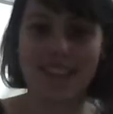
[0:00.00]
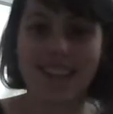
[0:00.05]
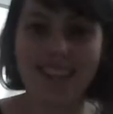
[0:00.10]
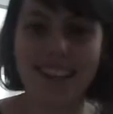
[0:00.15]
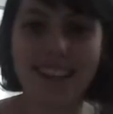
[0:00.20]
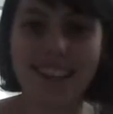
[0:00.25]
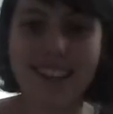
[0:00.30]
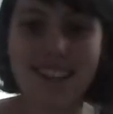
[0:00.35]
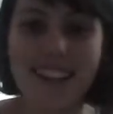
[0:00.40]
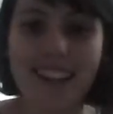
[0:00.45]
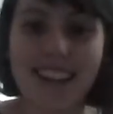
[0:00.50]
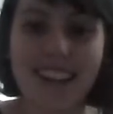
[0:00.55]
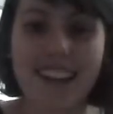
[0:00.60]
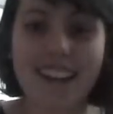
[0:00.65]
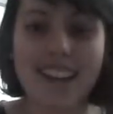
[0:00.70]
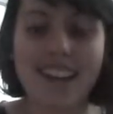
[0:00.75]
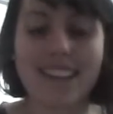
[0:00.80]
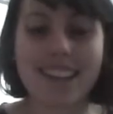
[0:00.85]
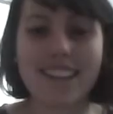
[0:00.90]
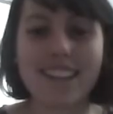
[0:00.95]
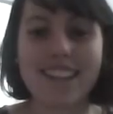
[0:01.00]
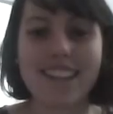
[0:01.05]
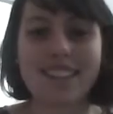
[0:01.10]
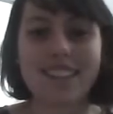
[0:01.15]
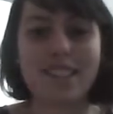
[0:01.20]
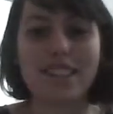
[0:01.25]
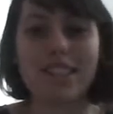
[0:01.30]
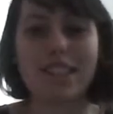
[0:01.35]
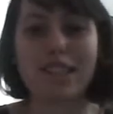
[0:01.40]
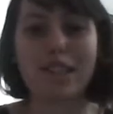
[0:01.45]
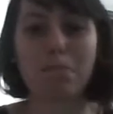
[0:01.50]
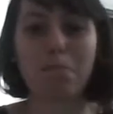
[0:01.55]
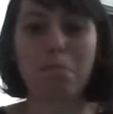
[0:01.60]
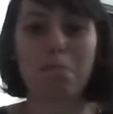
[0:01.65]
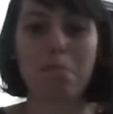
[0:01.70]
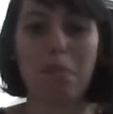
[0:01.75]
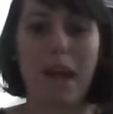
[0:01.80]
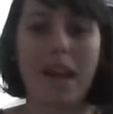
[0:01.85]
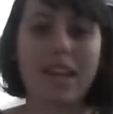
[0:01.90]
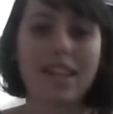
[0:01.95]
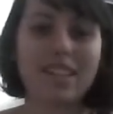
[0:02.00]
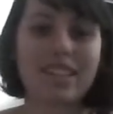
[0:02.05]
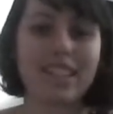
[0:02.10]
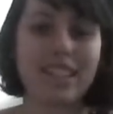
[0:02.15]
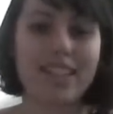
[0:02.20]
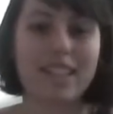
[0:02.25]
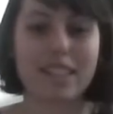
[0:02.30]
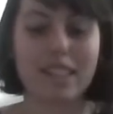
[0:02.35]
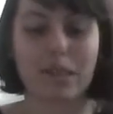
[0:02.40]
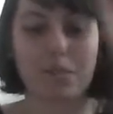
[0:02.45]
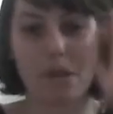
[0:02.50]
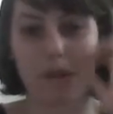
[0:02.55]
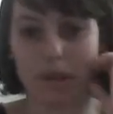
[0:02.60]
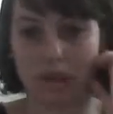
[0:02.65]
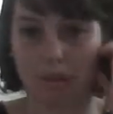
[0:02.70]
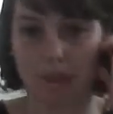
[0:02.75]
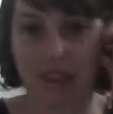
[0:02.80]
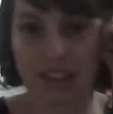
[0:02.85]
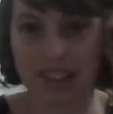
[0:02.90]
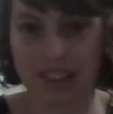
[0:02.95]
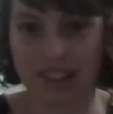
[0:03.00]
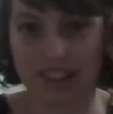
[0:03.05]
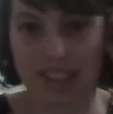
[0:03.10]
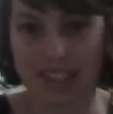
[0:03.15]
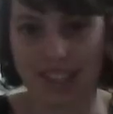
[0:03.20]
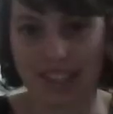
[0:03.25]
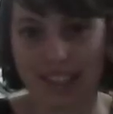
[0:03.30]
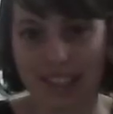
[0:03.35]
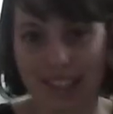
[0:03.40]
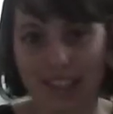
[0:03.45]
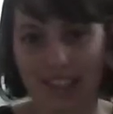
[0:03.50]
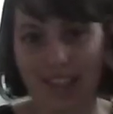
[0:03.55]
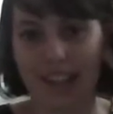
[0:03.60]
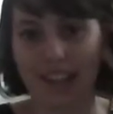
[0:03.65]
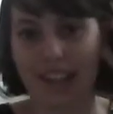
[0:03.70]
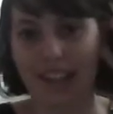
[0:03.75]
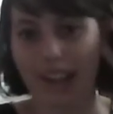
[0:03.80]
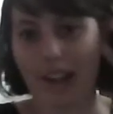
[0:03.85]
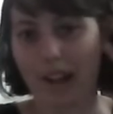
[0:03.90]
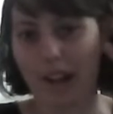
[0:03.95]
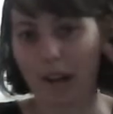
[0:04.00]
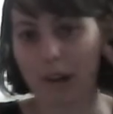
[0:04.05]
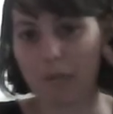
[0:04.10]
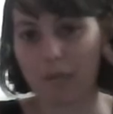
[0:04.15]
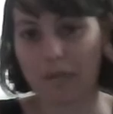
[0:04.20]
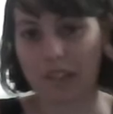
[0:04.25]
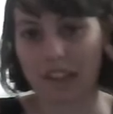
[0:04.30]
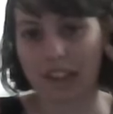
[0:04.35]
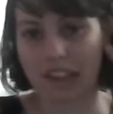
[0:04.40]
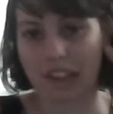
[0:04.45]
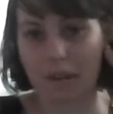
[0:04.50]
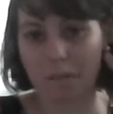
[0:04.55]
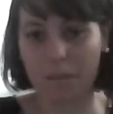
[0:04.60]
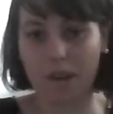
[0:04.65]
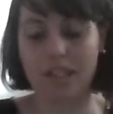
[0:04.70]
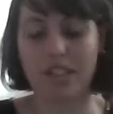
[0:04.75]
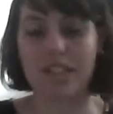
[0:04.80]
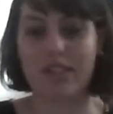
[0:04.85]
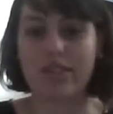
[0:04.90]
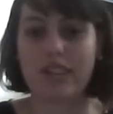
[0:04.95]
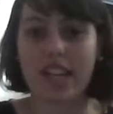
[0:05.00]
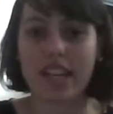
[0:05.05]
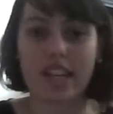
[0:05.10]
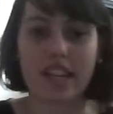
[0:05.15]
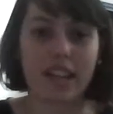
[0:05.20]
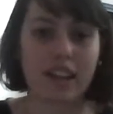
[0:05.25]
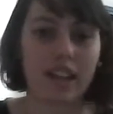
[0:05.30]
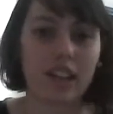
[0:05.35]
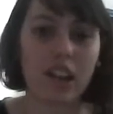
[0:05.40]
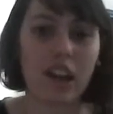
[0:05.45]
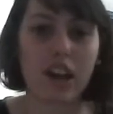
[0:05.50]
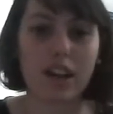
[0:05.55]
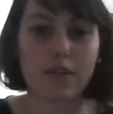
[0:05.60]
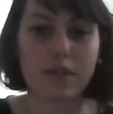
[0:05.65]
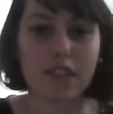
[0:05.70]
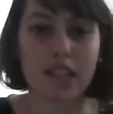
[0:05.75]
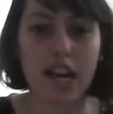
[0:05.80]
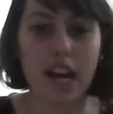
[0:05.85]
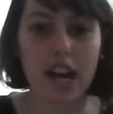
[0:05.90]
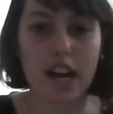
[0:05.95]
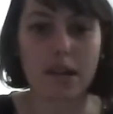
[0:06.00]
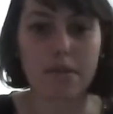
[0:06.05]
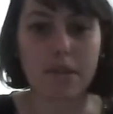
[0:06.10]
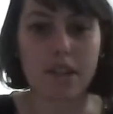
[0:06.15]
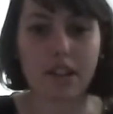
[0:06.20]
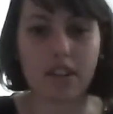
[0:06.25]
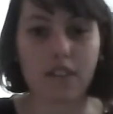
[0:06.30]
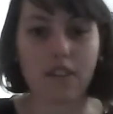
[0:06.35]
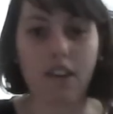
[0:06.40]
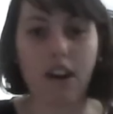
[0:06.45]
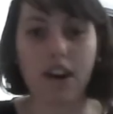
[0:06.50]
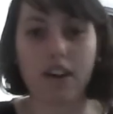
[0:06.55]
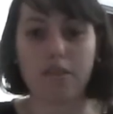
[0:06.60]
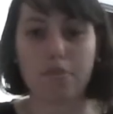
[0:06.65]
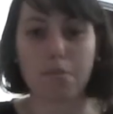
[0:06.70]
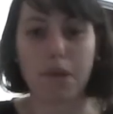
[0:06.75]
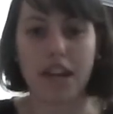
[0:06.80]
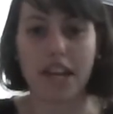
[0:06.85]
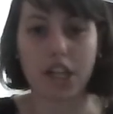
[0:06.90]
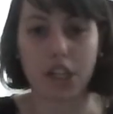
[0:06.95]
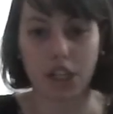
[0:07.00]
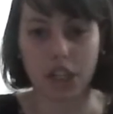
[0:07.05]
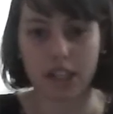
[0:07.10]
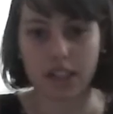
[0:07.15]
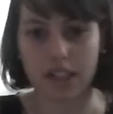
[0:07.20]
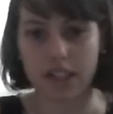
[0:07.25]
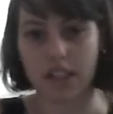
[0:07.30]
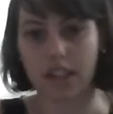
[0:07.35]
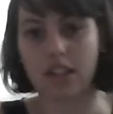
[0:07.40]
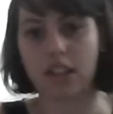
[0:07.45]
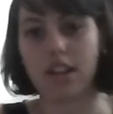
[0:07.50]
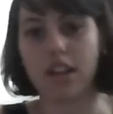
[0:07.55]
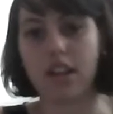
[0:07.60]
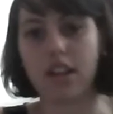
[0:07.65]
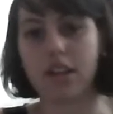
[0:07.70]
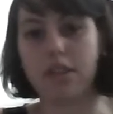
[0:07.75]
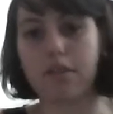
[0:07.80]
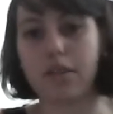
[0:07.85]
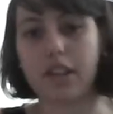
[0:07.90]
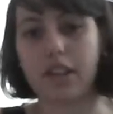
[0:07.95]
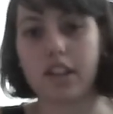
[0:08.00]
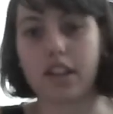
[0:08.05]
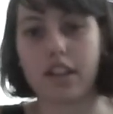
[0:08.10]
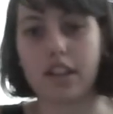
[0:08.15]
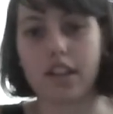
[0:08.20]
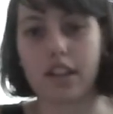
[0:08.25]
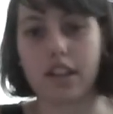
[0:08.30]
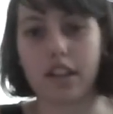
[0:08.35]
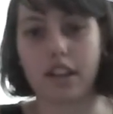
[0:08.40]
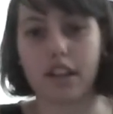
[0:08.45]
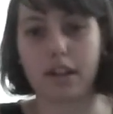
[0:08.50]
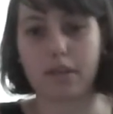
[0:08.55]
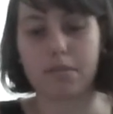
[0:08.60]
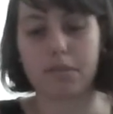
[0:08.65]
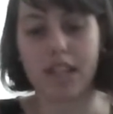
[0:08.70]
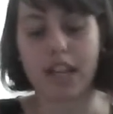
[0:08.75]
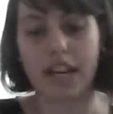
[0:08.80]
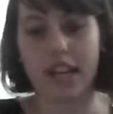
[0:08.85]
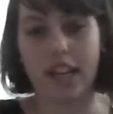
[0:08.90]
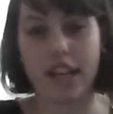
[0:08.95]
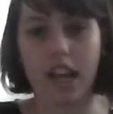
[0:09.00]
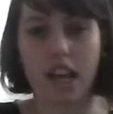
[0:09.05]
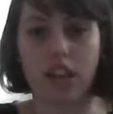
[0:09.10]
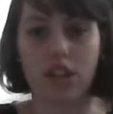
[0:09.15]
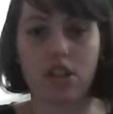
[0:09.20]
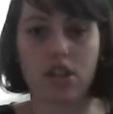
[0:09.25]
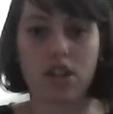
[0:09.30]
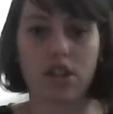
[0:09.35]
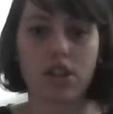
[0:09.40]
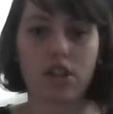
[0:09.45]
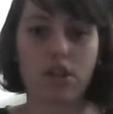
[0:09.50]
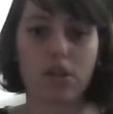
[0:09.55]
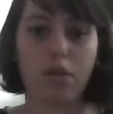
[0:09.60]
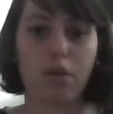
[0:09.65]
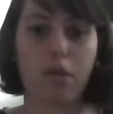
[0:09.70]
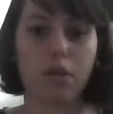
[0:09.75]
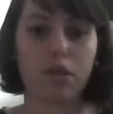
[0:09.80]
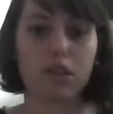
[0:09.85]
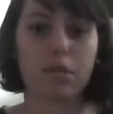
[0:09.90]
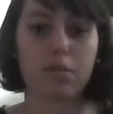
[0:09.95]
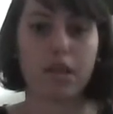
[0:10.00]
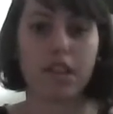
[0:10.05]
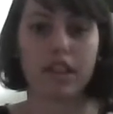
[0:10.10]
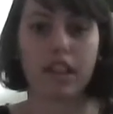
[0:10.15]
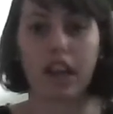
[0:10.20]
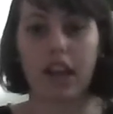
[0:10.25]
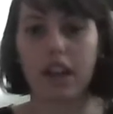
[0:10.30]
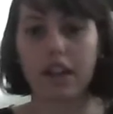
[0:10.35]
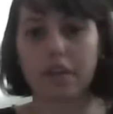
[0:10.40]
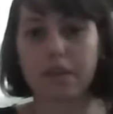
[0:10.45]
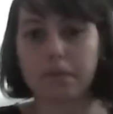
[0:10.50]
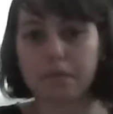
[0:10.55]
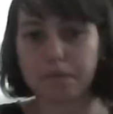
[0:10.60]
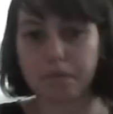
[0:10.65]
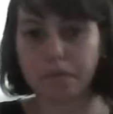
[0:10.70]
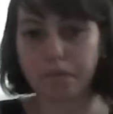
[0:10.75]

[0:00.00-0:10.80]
thing, this painting that's supposed to be on the ceiling. It must have taken a lot of time and a lot of patience and a lot of dedication to ultimately